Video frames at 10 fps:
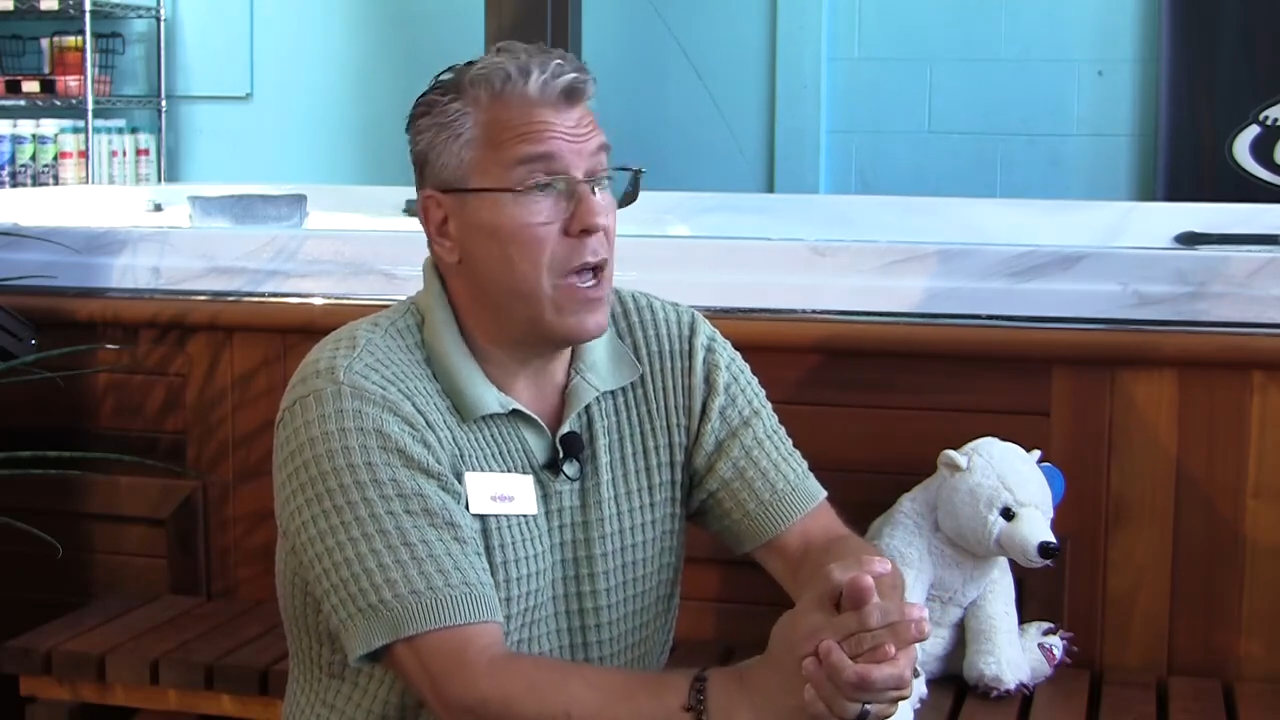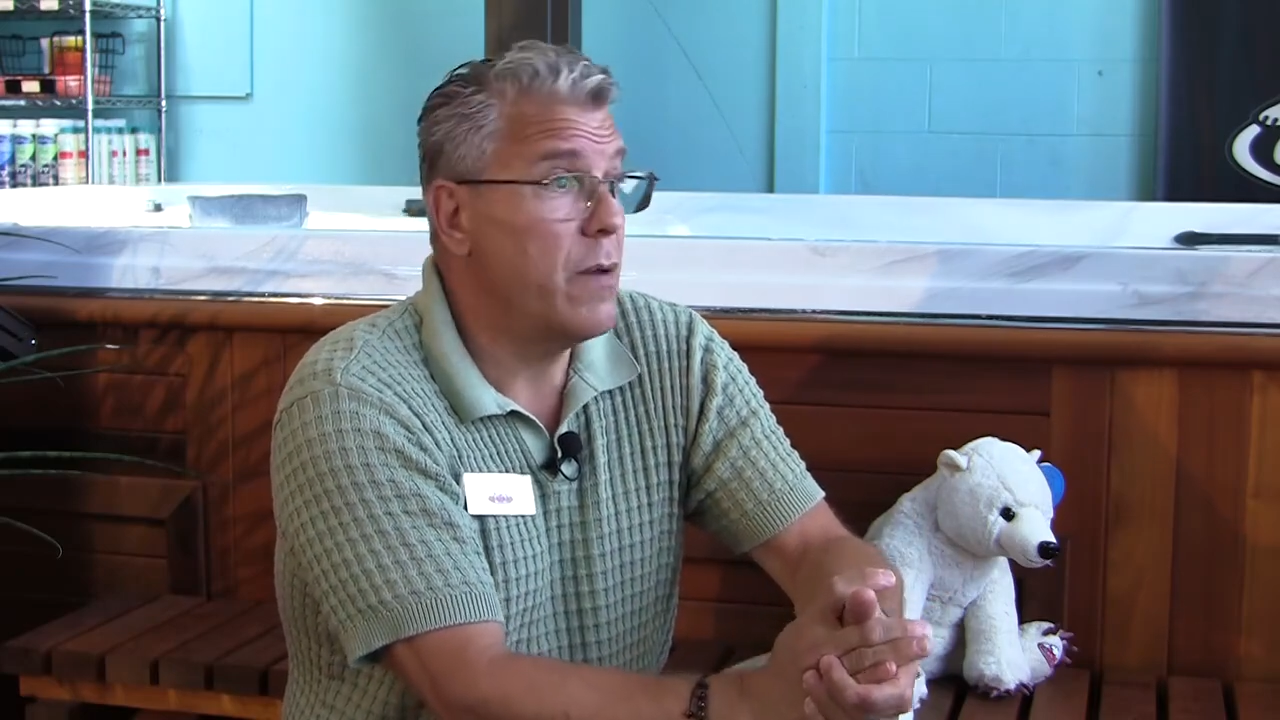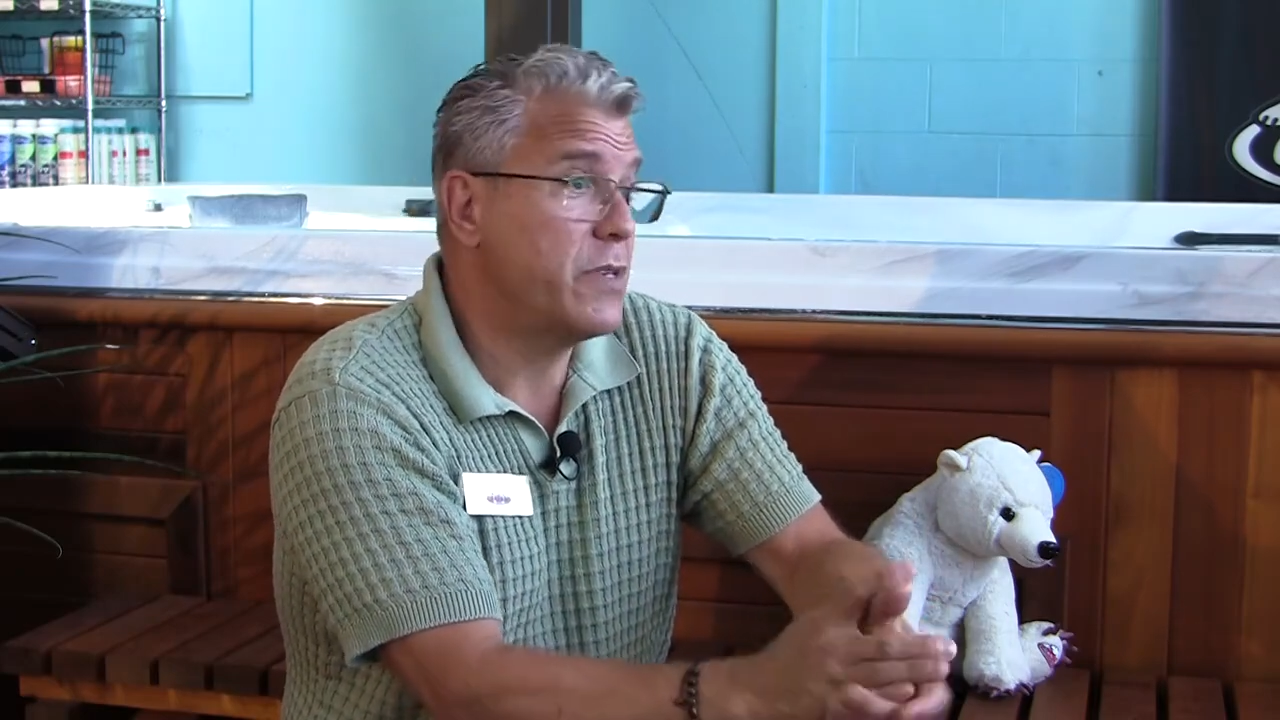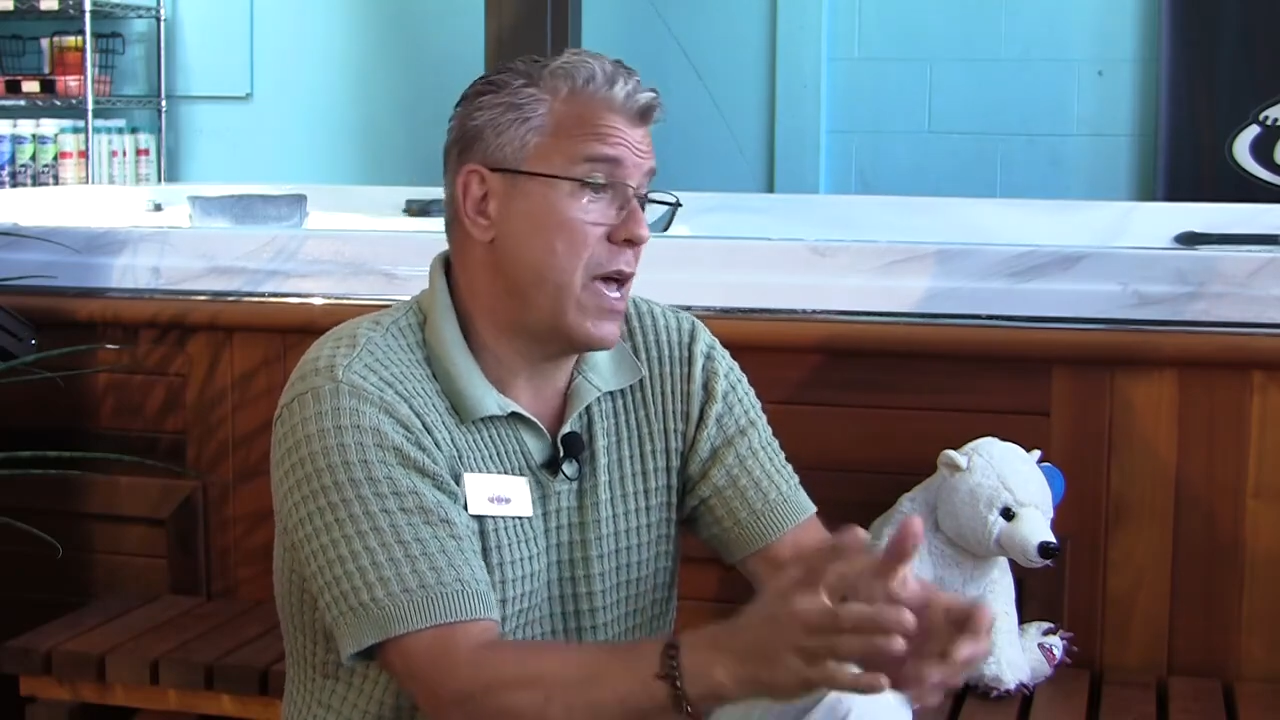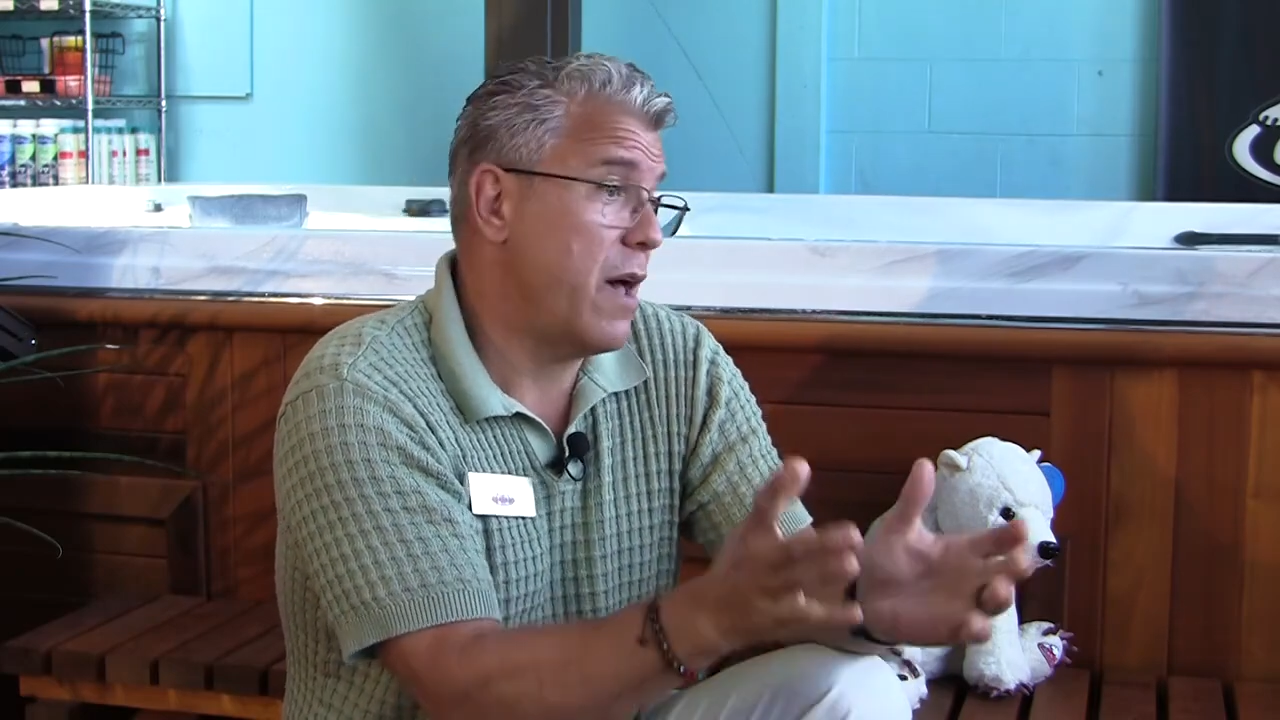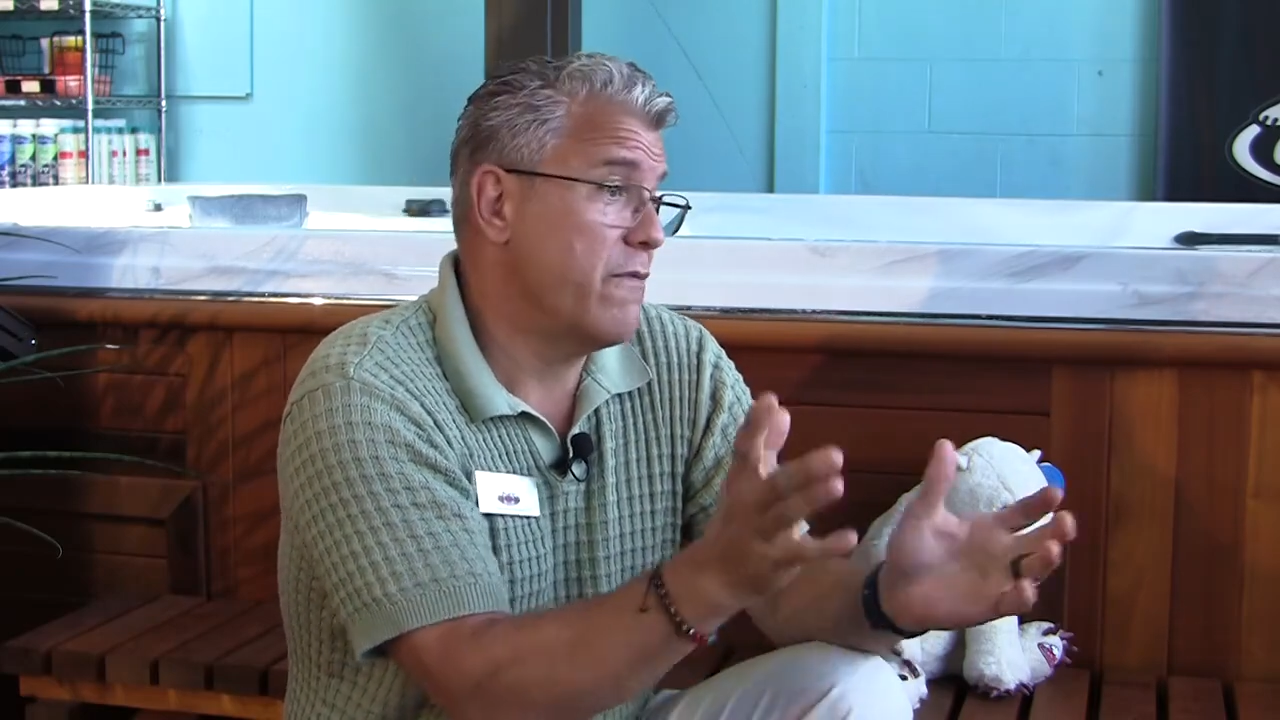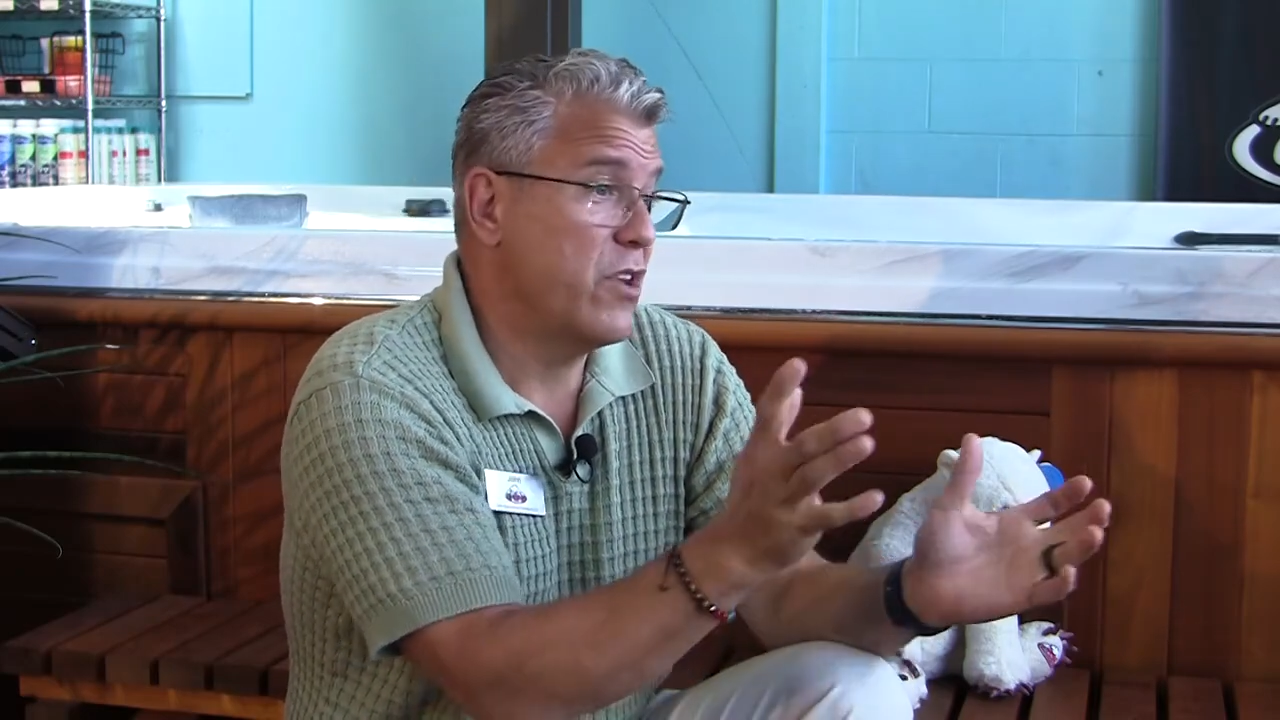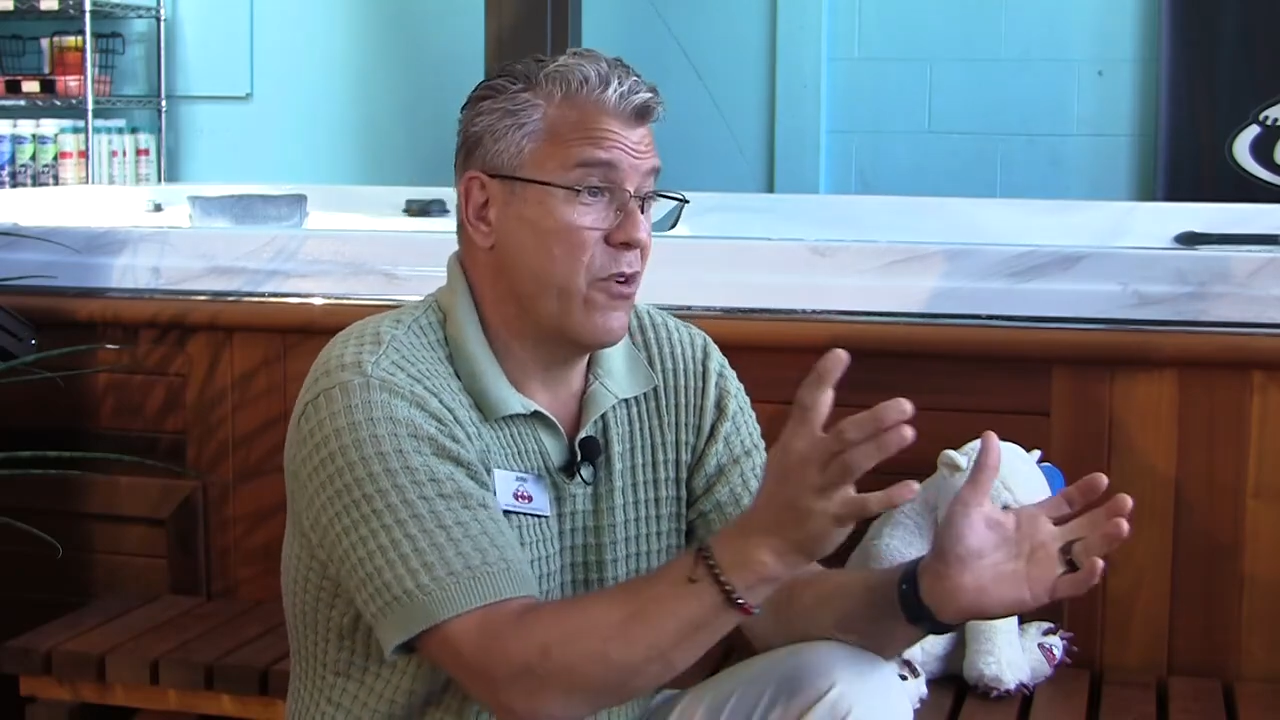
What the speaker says: tubs have